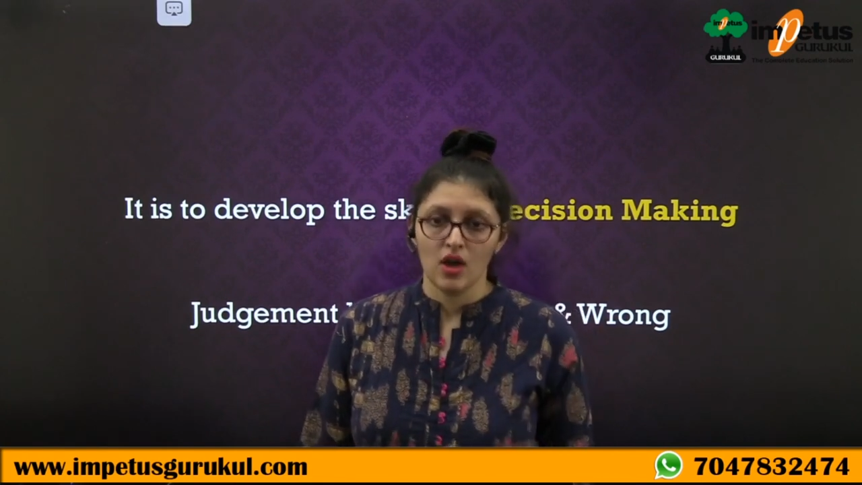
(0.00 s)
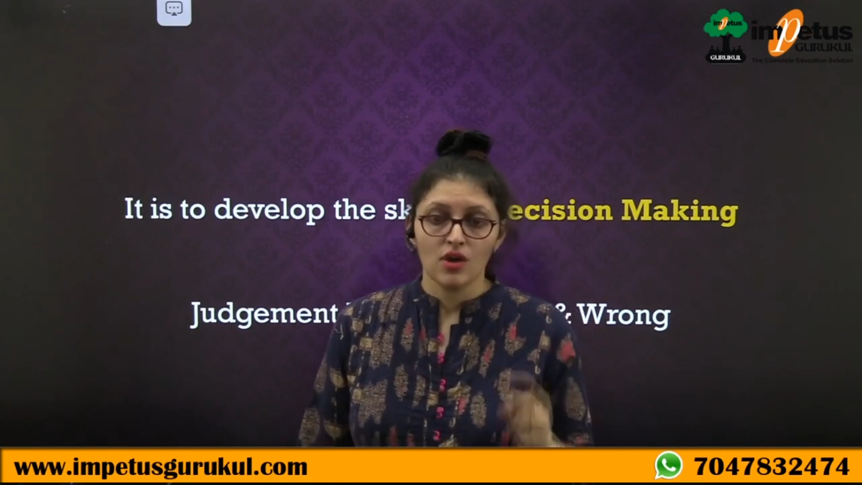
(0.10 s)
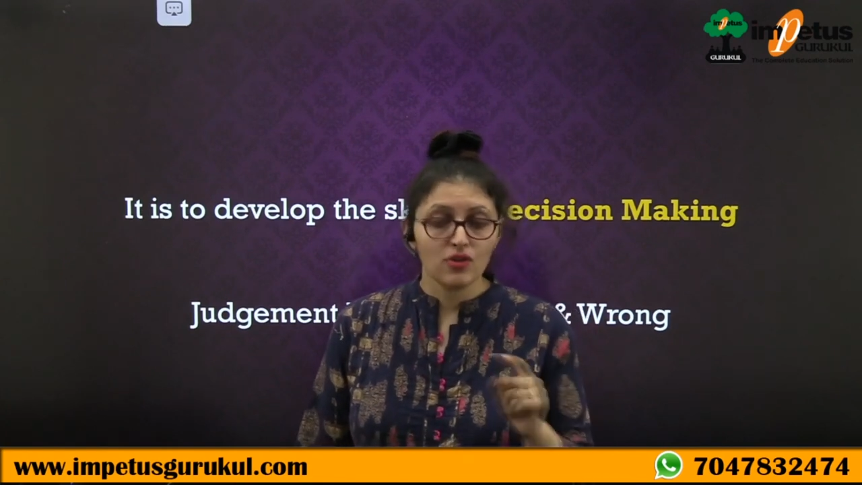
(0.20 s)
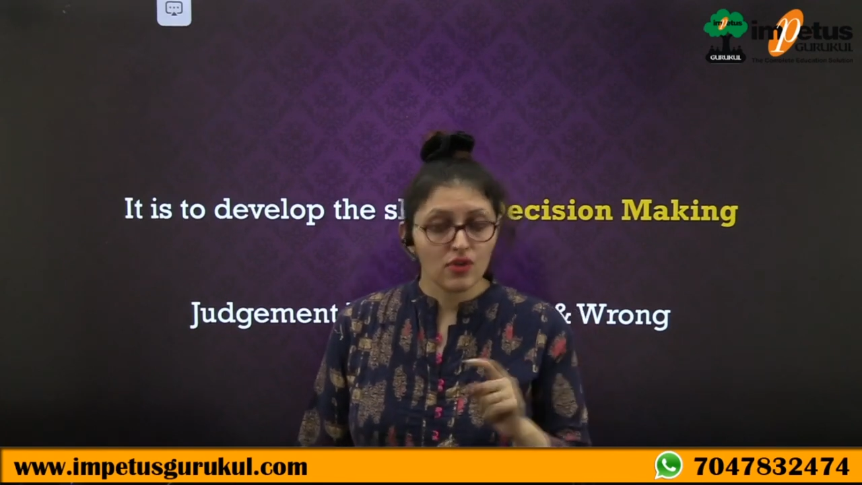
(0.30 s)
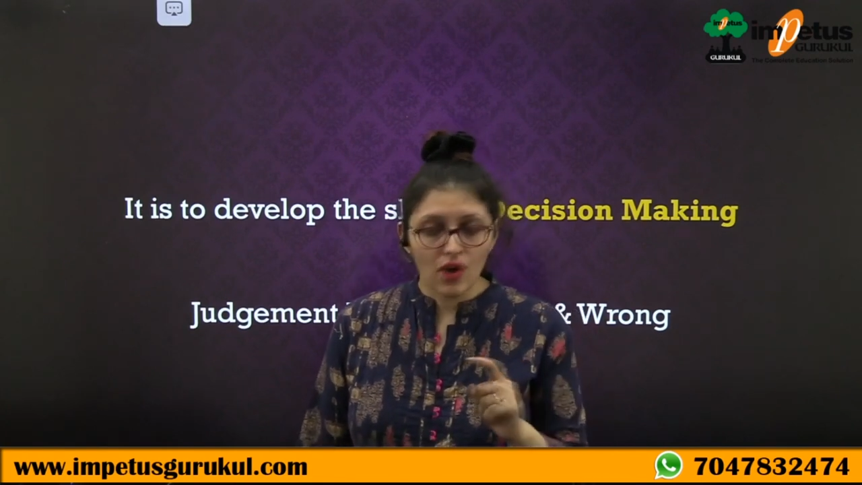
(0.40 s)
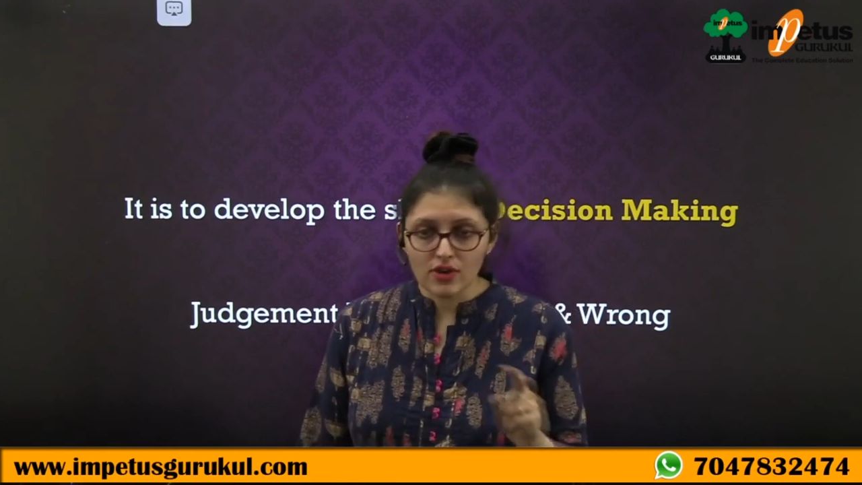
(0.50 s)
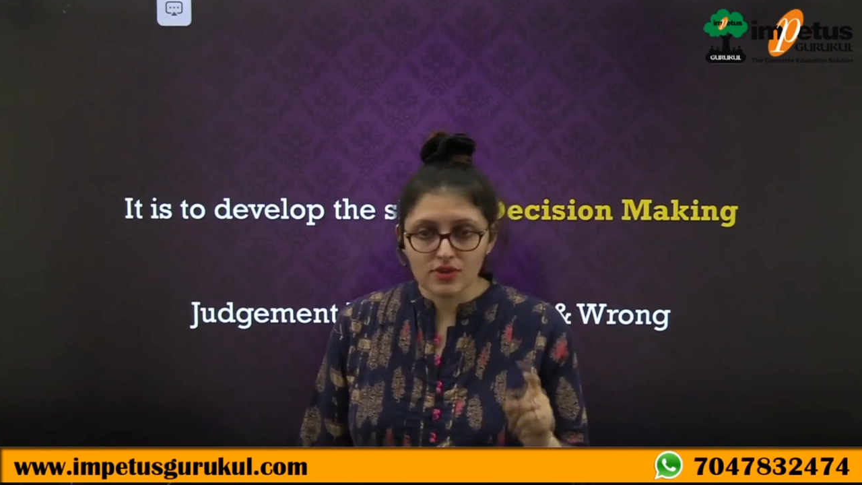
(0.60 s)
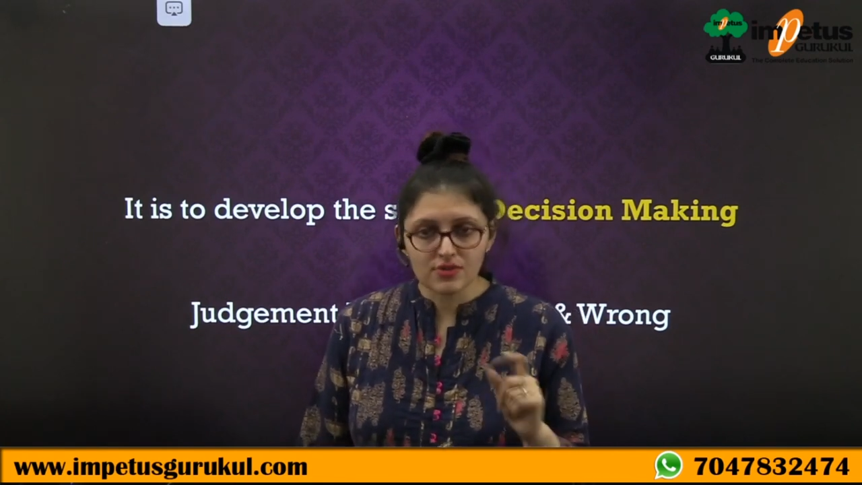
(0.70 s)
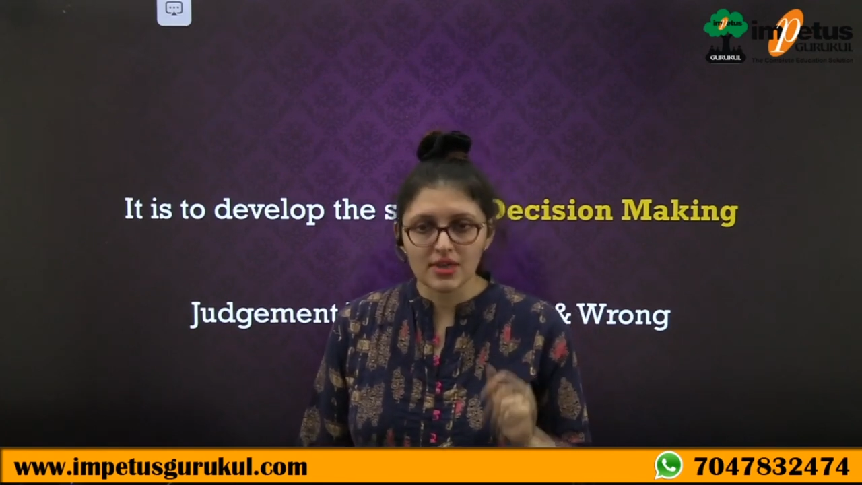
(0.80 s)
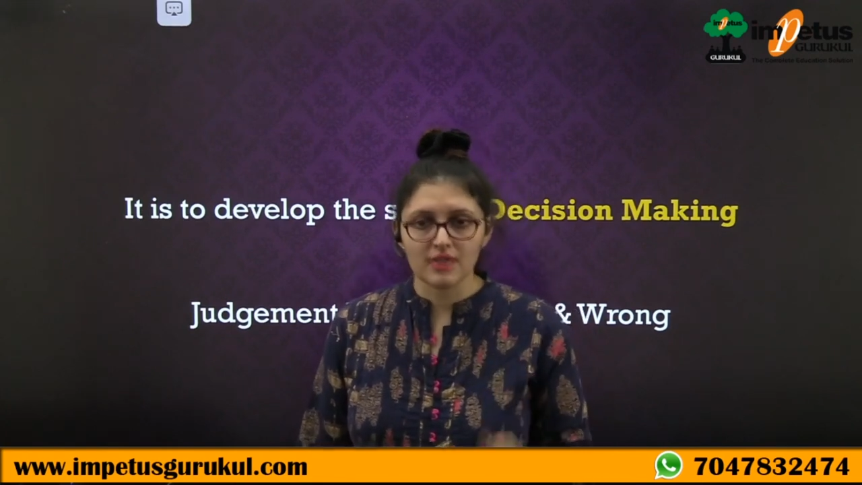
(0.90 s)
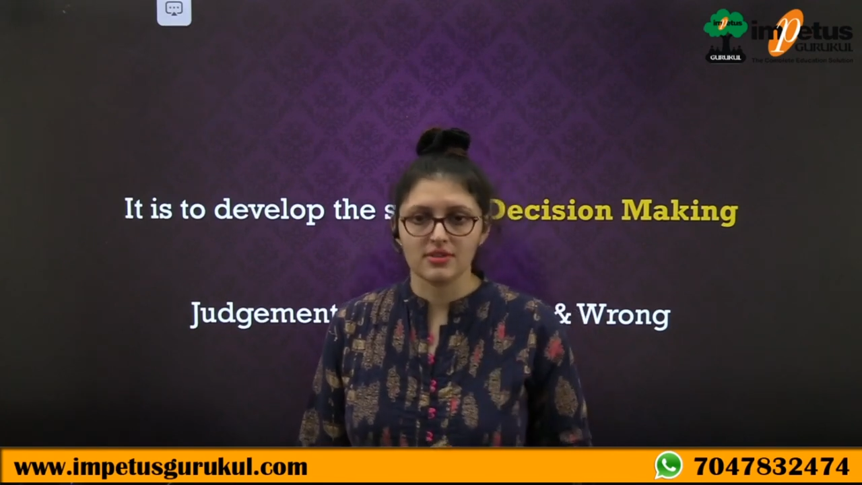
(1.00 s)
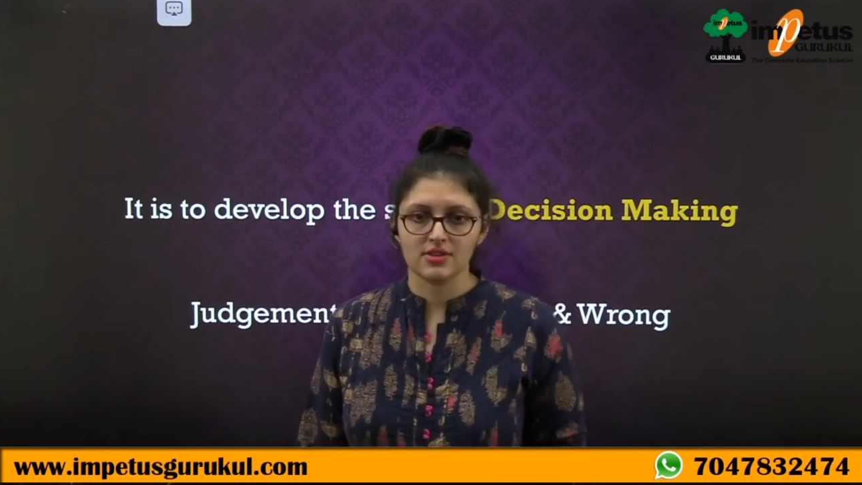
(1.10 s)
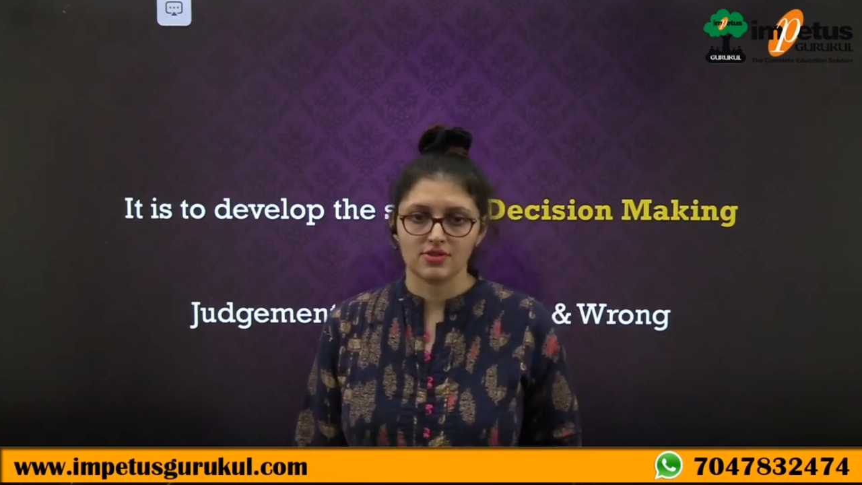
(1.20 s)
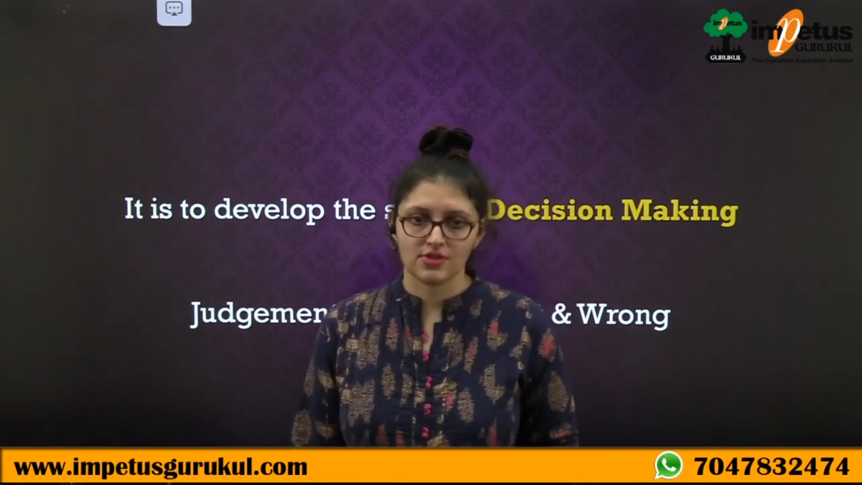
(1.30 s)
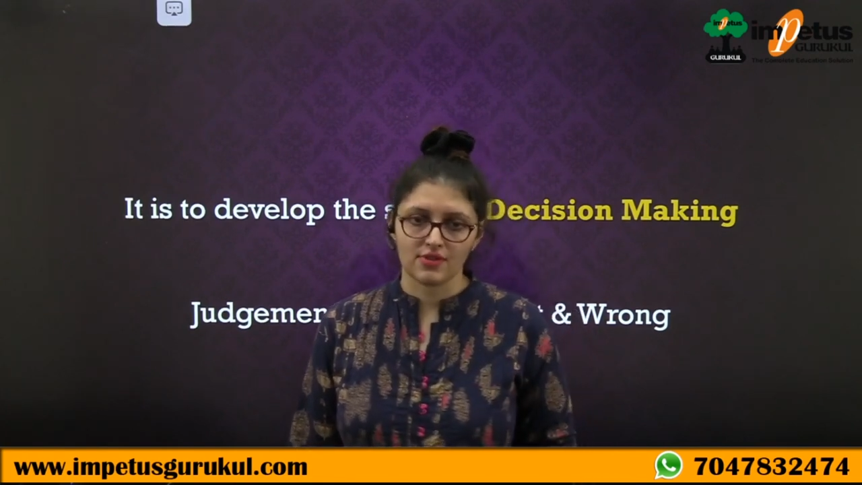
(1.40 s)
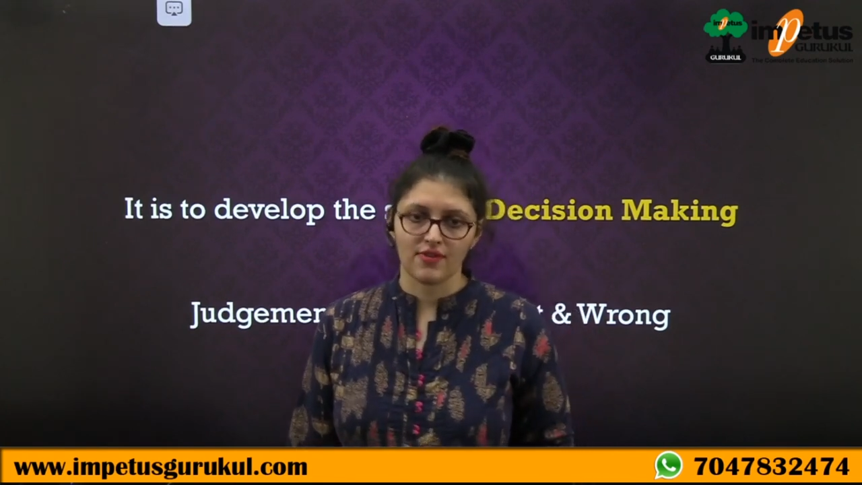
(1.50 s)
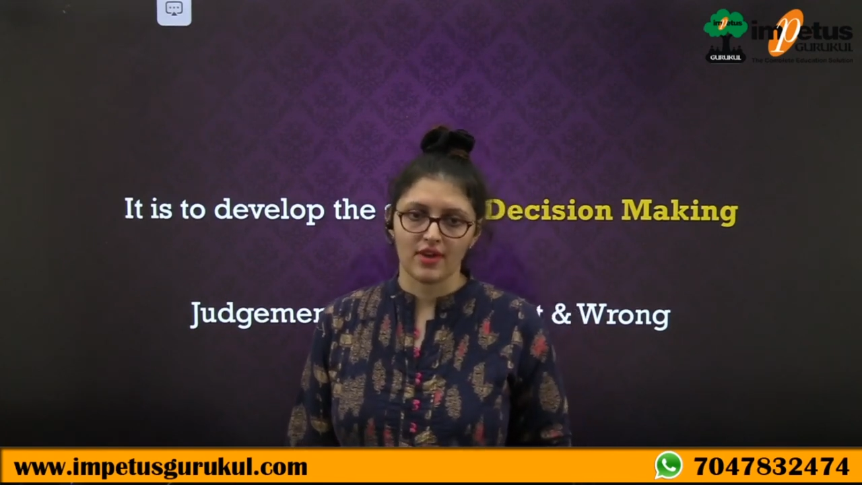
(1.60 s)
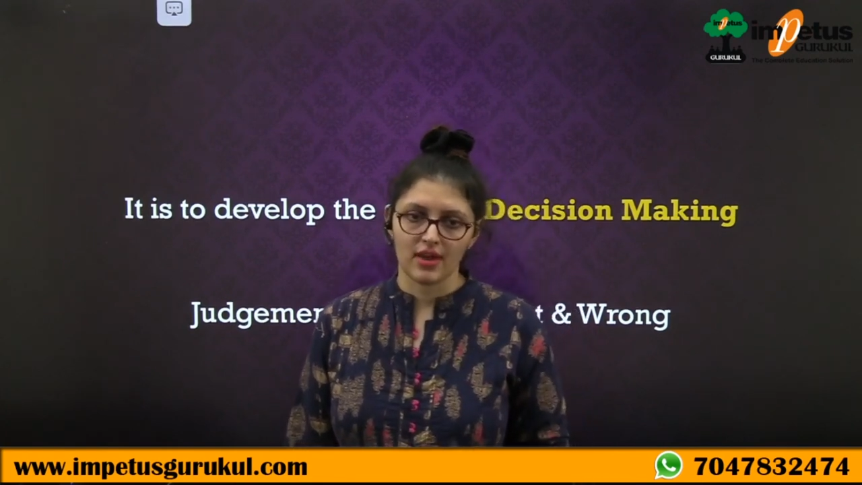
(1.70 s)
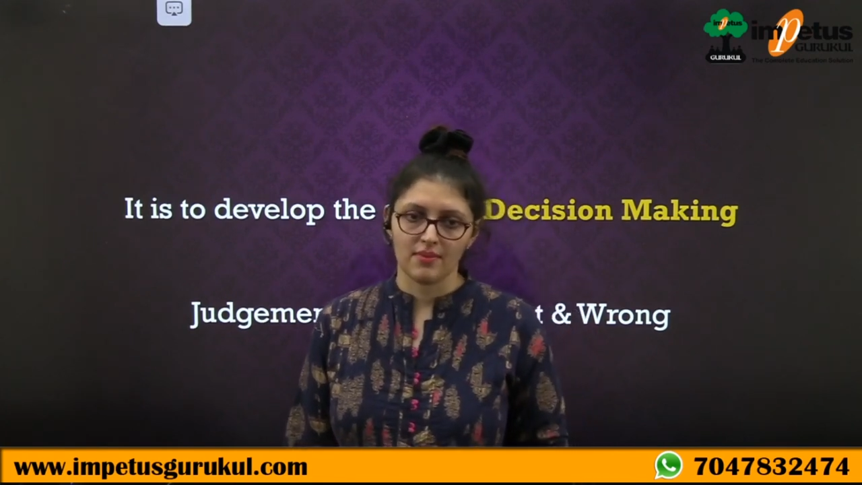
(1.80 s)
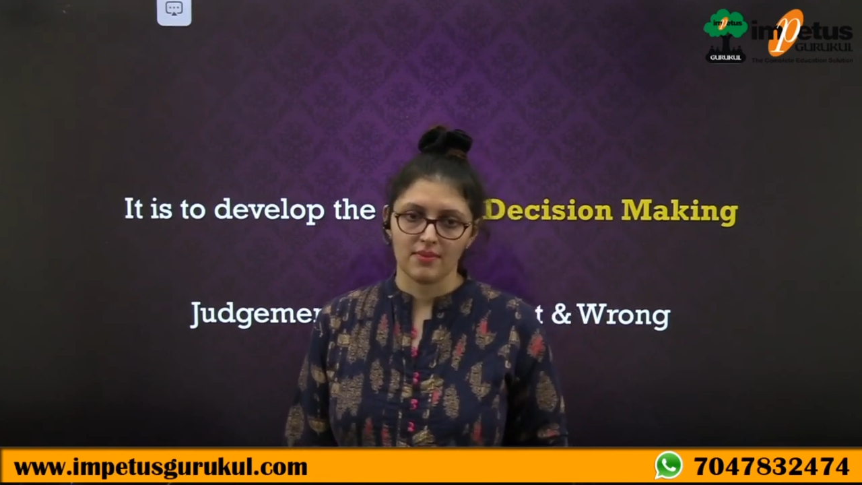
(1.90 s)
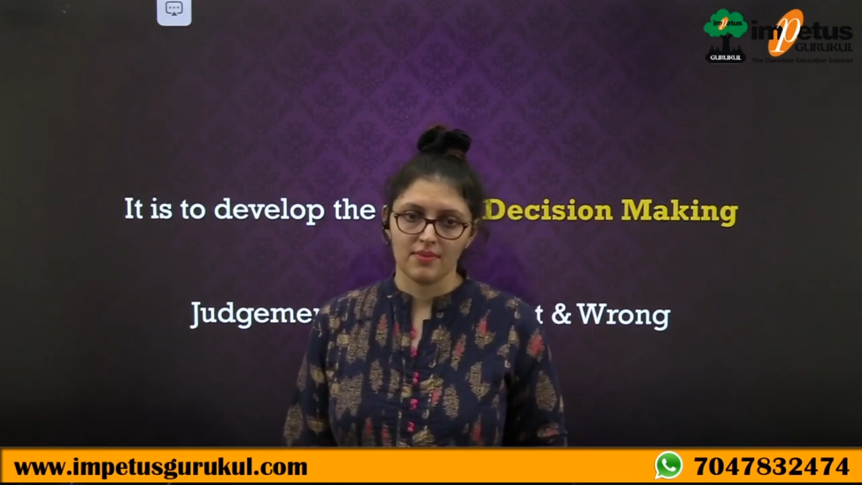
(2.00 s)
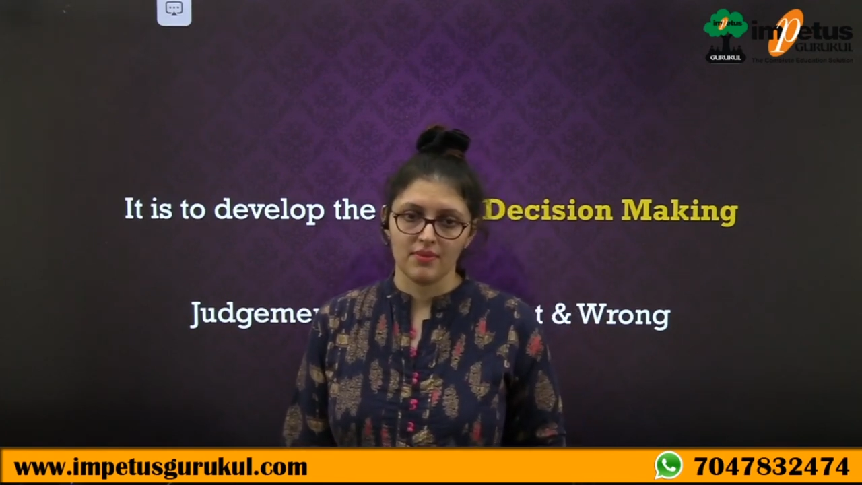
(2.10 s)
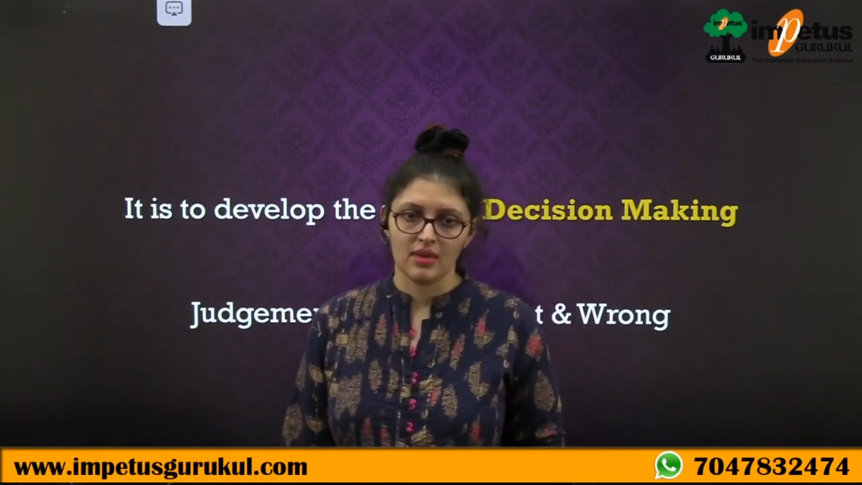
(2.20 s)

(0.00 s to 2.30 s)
not to take decisions for him.